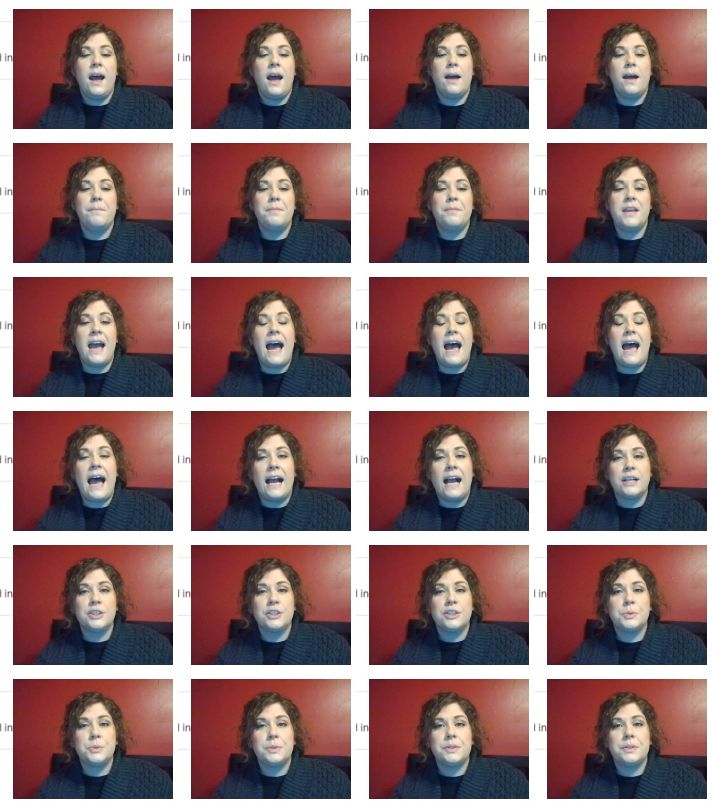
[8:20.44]
The
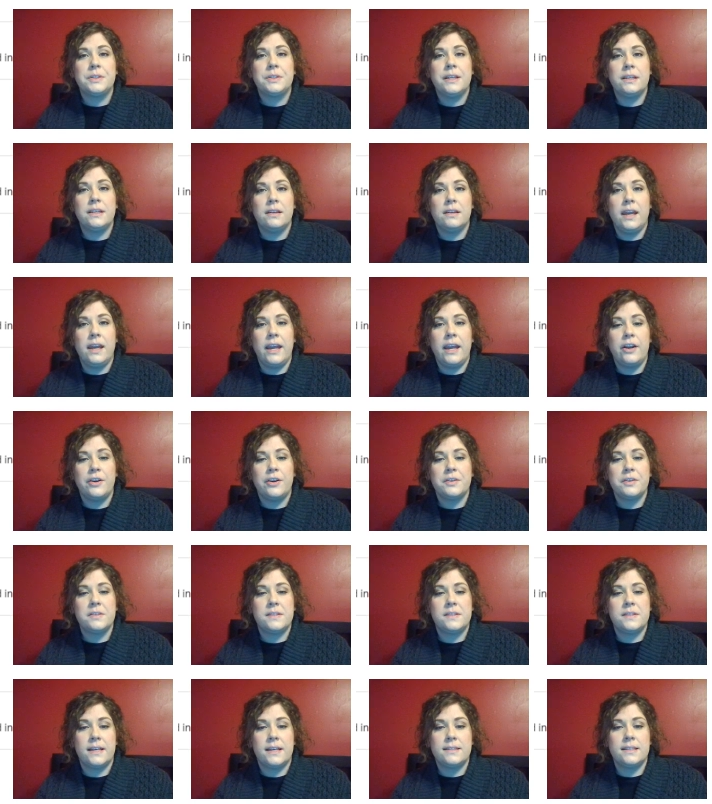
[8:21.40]
actual indicator
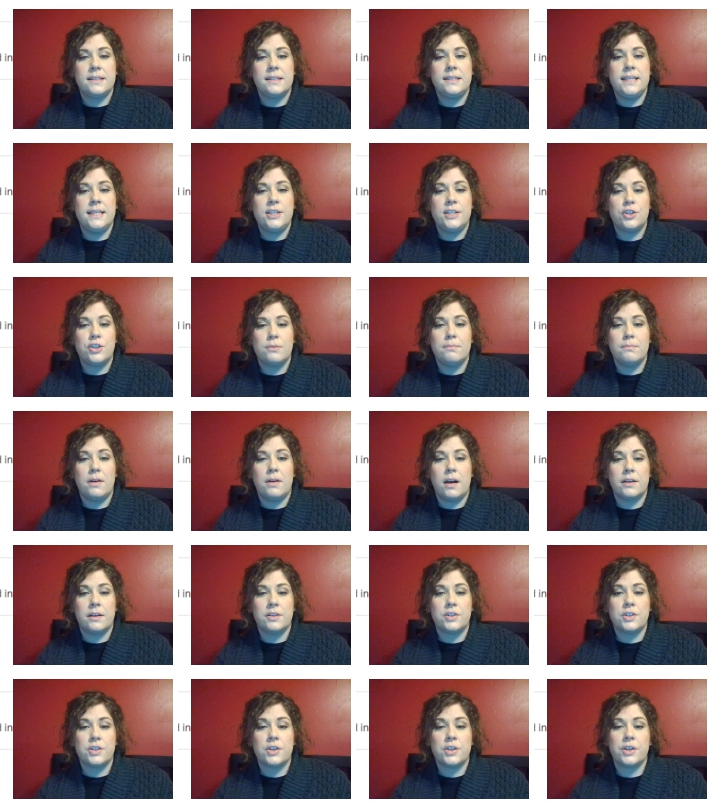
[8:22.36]
says that teacher
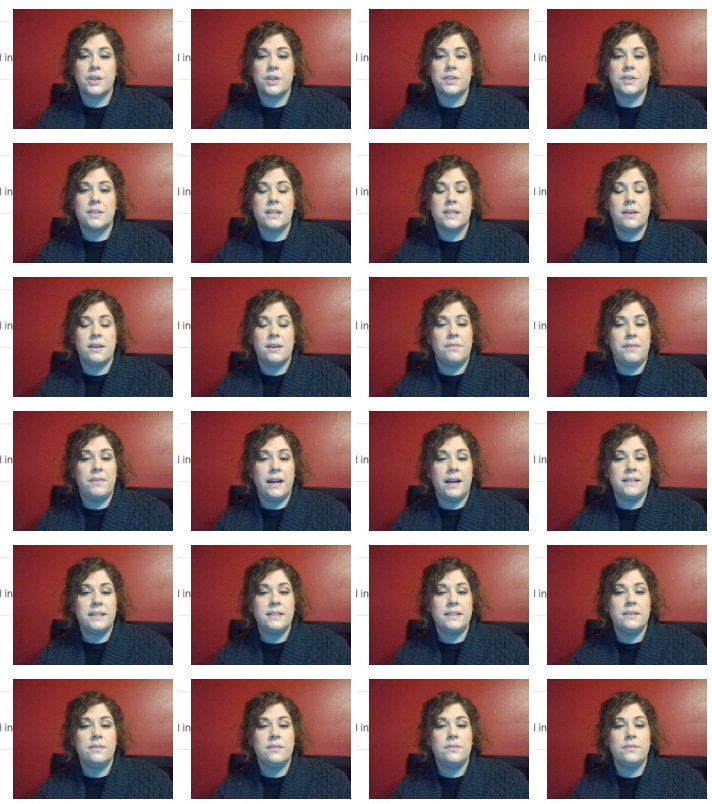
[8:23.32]
monitors the
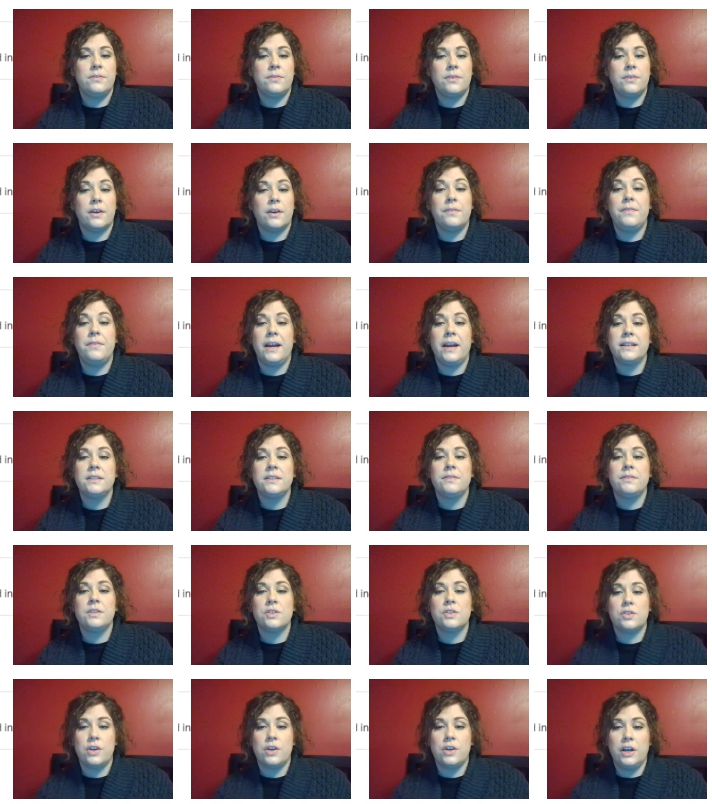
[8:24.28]
effective
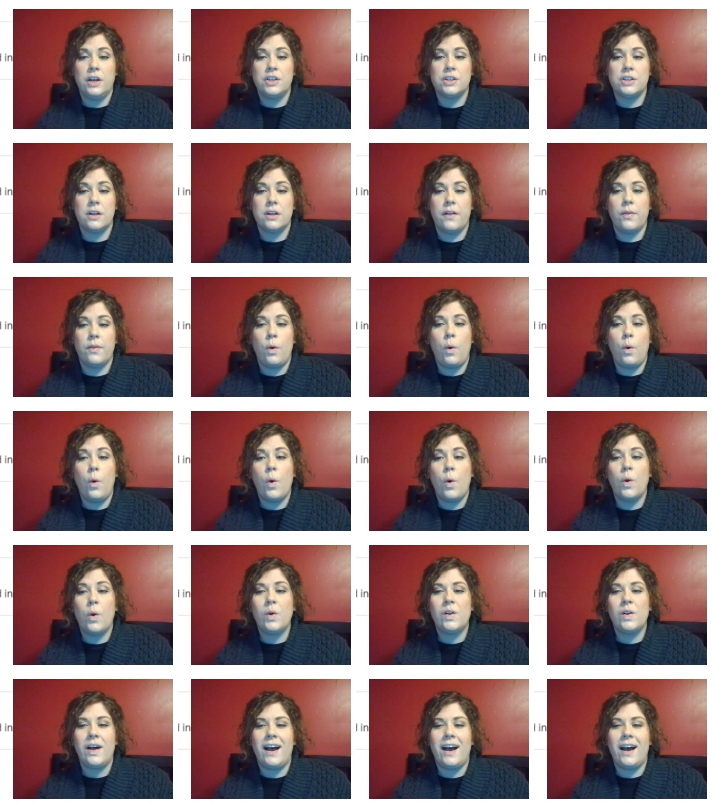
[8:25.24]
instruction on the
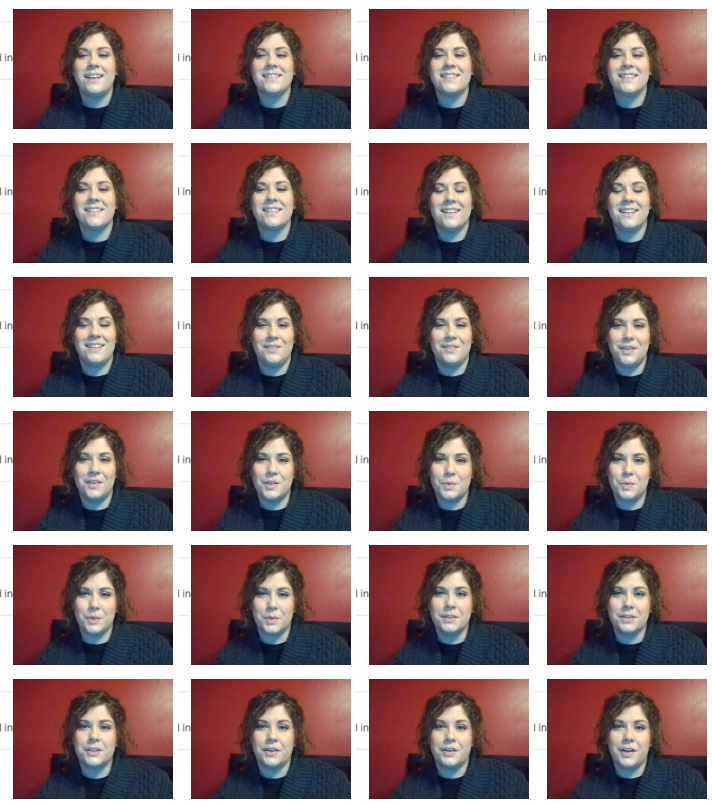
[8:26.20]
whole class and
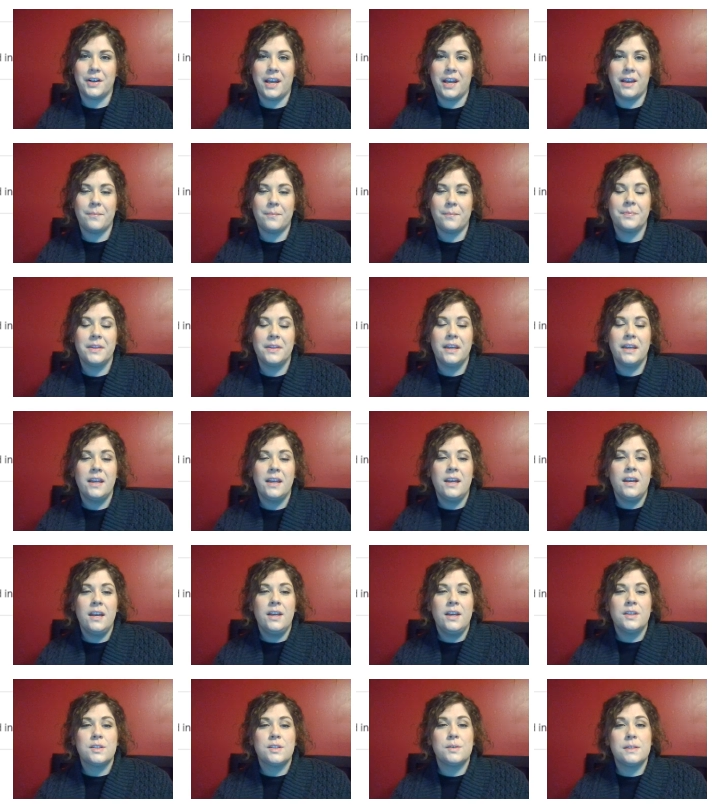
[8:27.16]
individual learning.
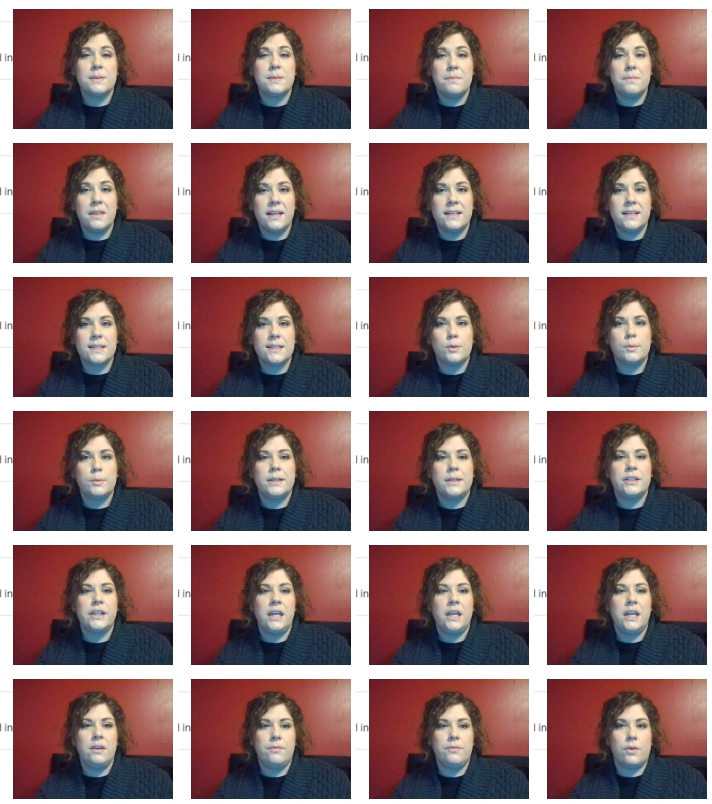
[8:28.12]
So some things that we'll be
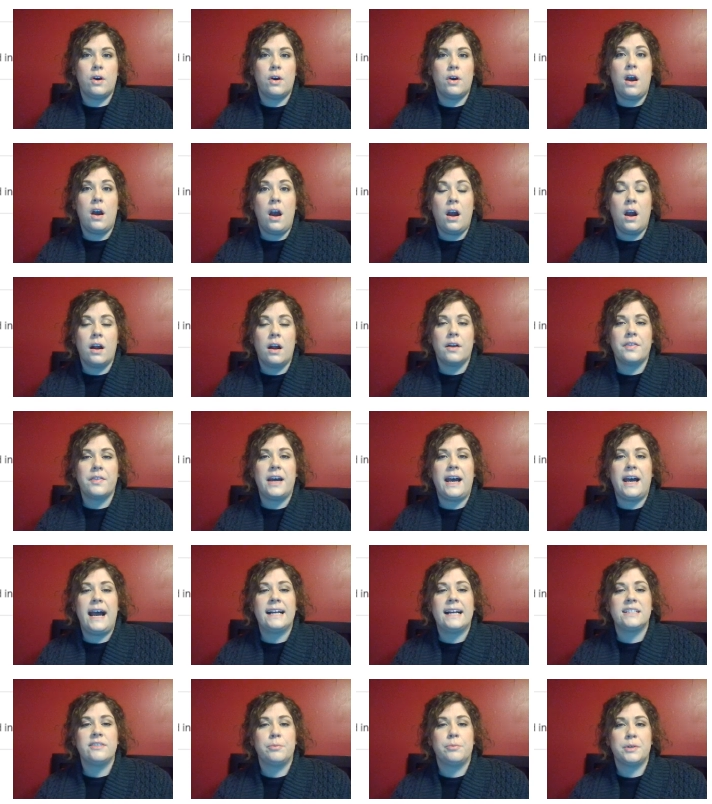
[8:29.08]
looking for are the
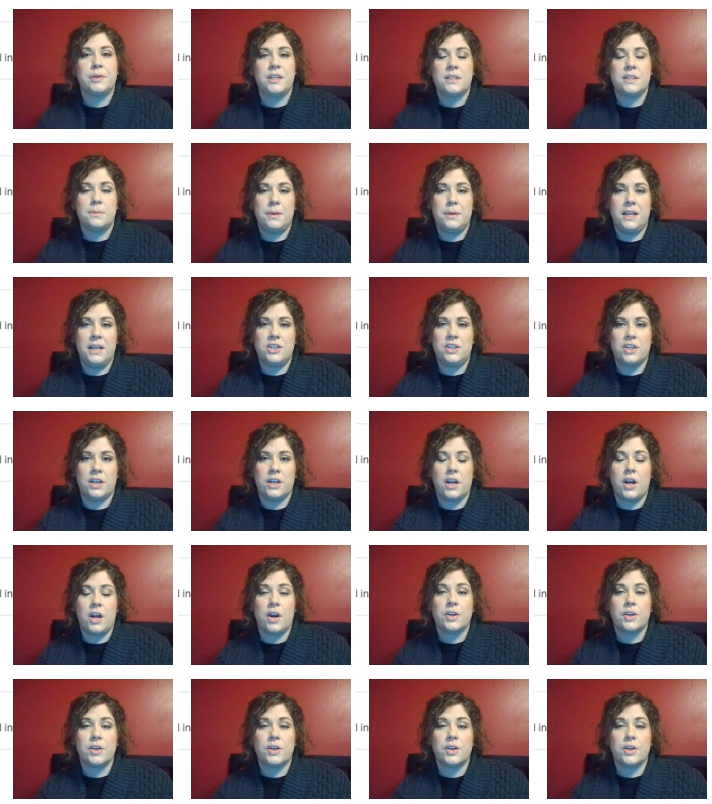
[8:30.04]
active participation.